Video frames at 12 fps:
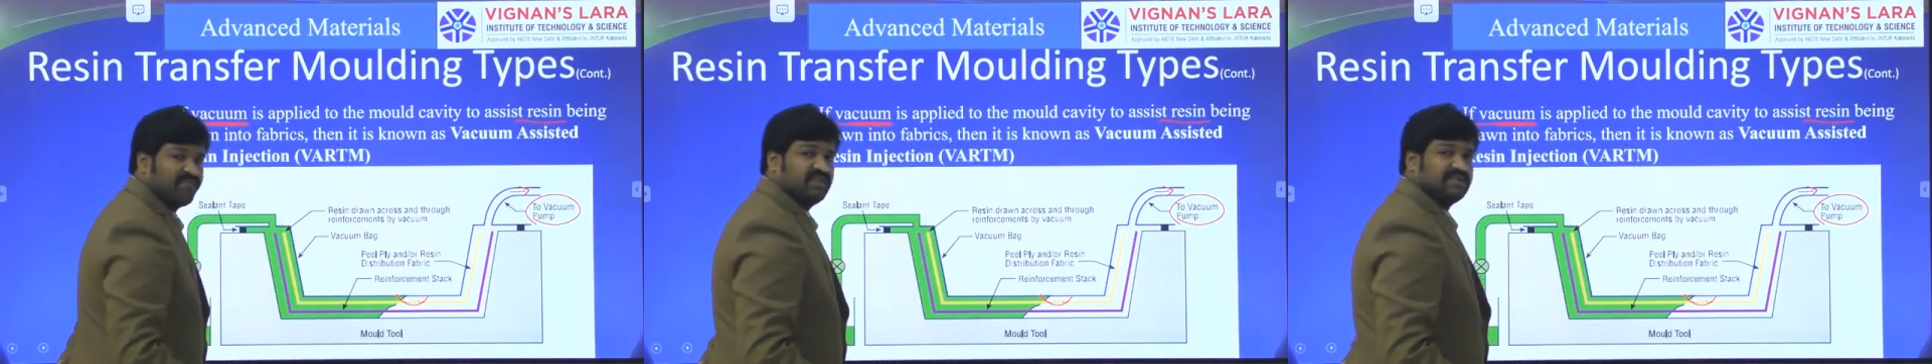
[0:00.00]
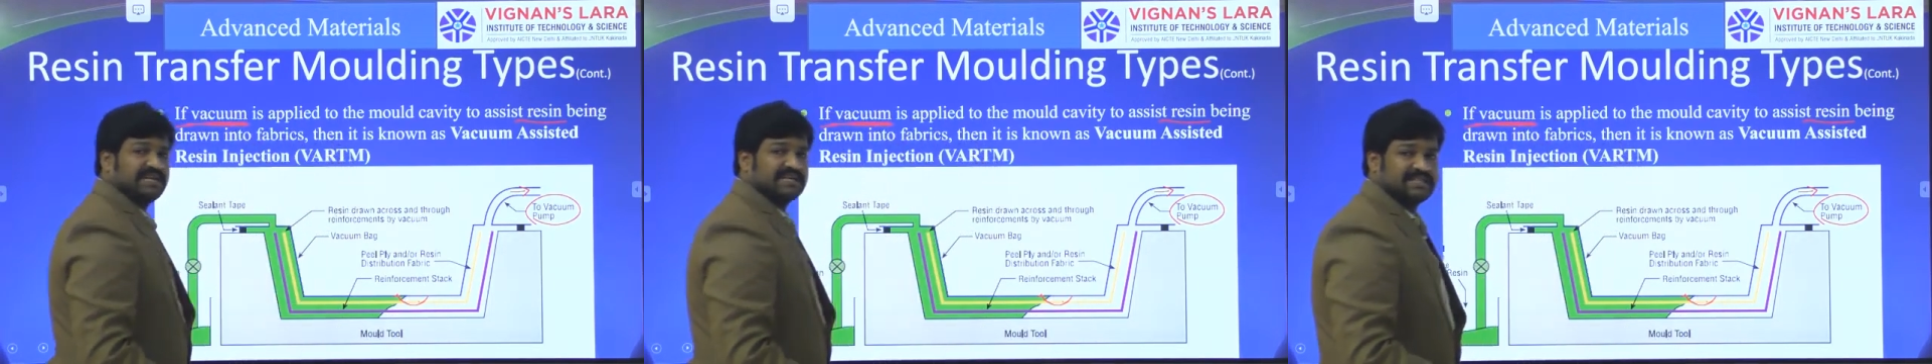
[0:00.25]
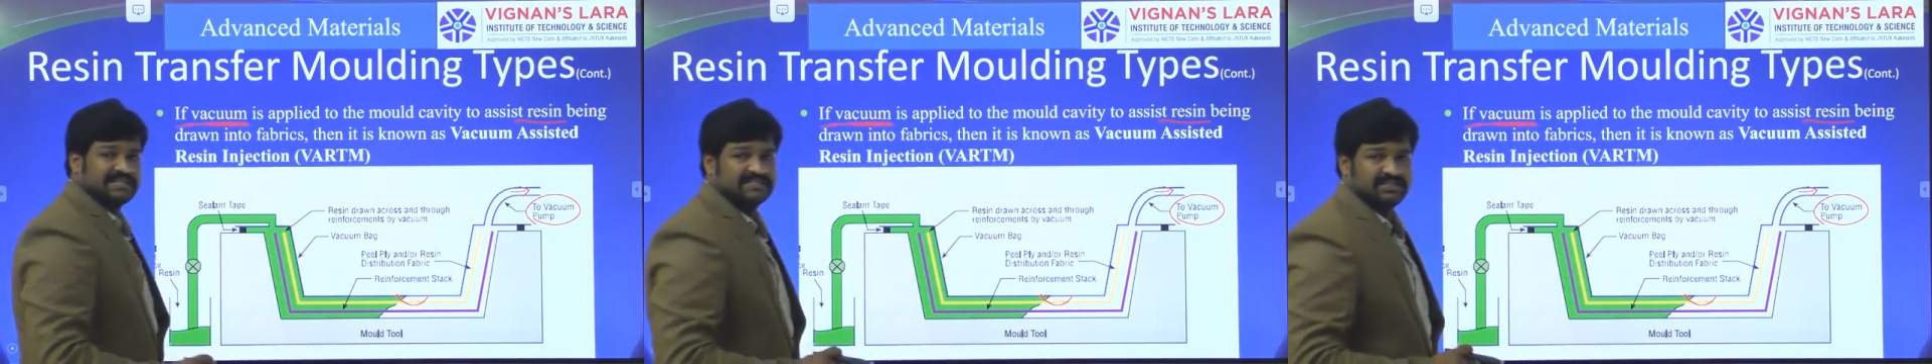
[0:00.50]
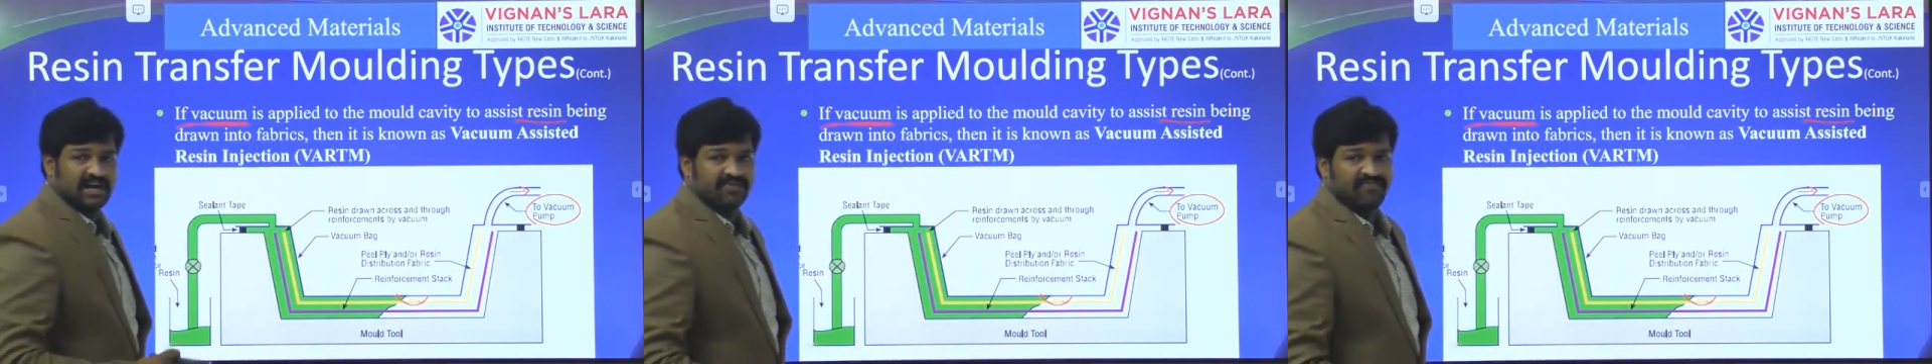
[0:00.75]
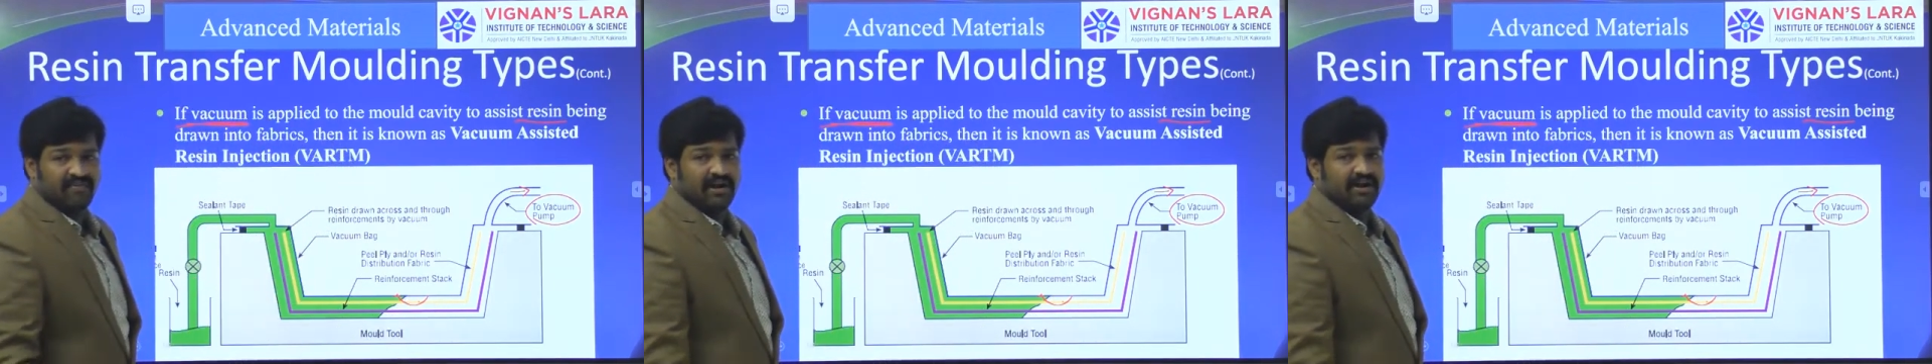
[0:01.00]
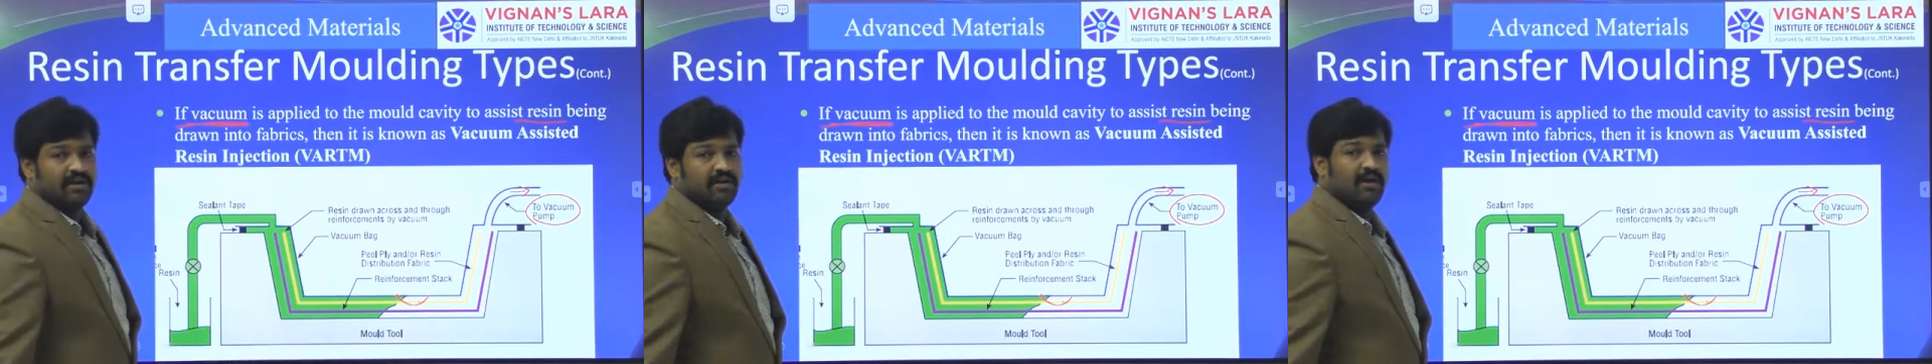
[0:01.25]
this section is not
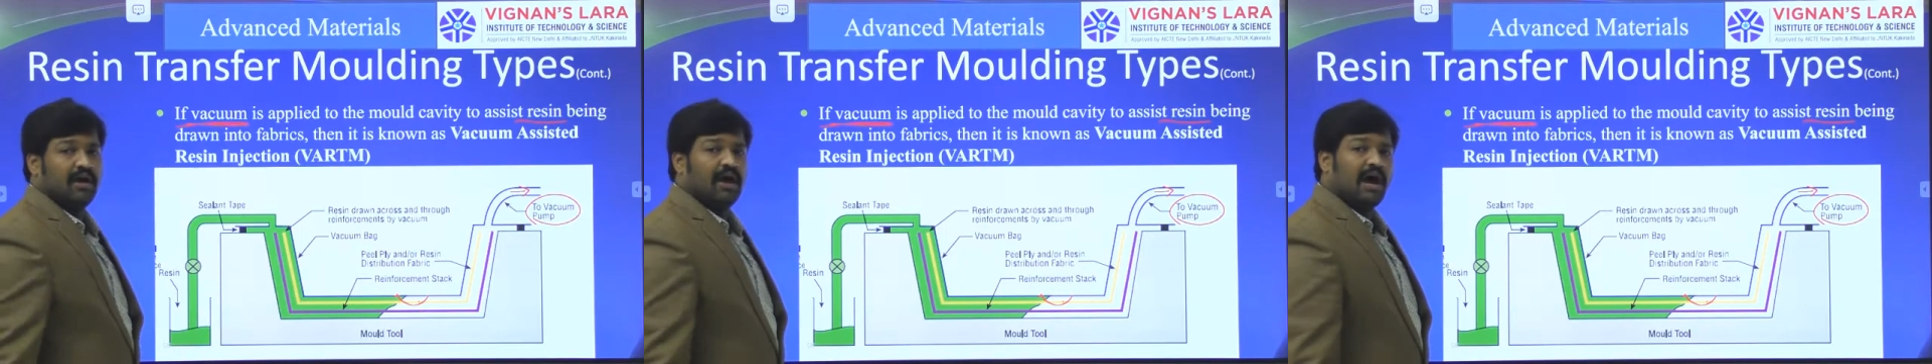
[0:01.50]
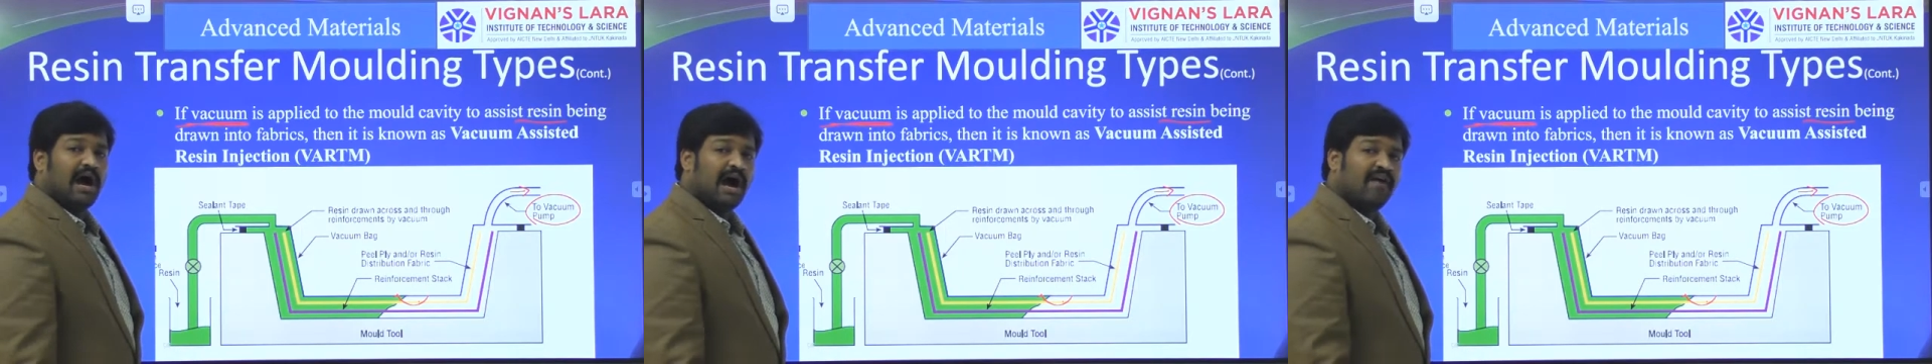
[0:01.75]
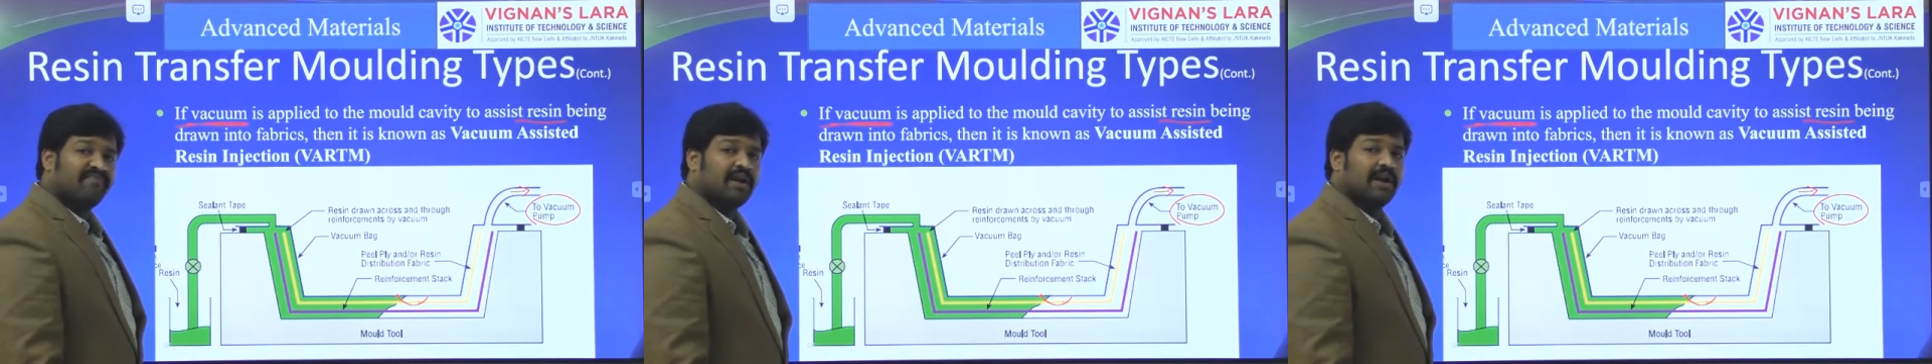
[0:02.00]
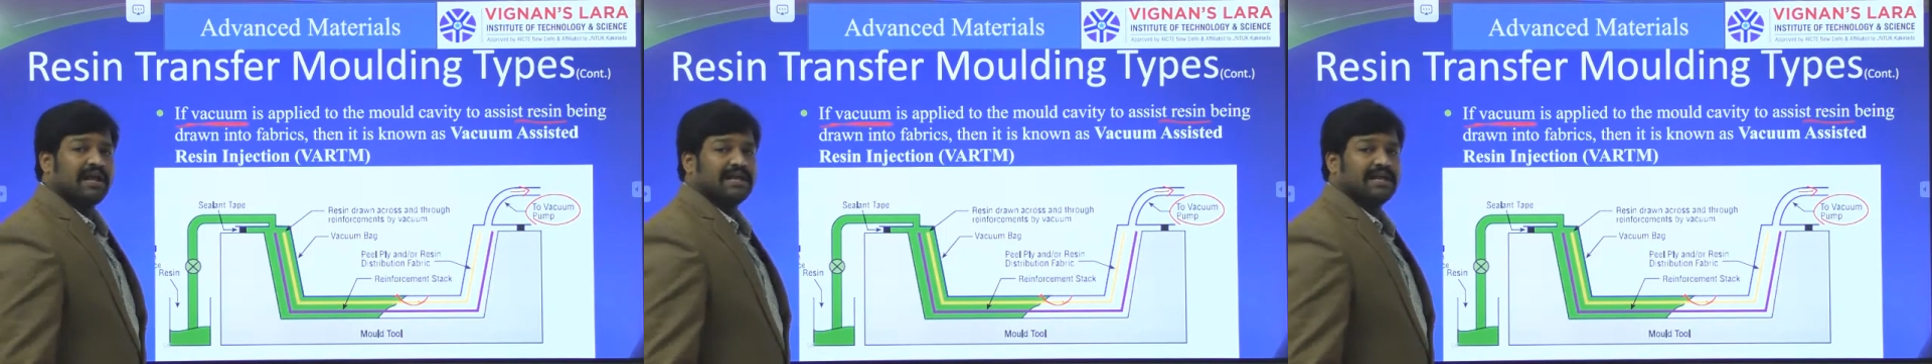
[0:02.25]
filled, after